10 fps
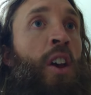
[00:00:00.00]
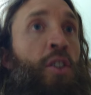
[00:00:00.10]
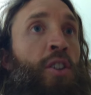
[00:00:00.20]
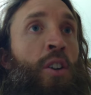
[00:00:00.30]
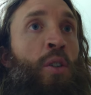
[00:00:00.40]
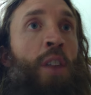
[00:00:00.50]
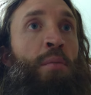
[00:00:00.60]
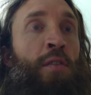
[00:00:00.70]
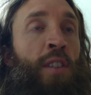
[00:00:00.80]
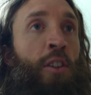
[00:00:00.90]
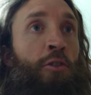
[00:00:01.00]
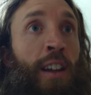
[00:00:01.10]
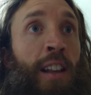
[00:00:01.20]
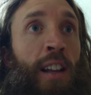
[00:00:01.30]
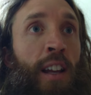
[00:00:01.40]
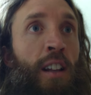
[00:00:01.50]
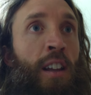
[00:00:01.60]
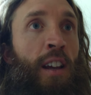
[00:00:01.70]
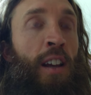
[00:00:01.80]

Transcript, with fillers: So I've been feeling great lately,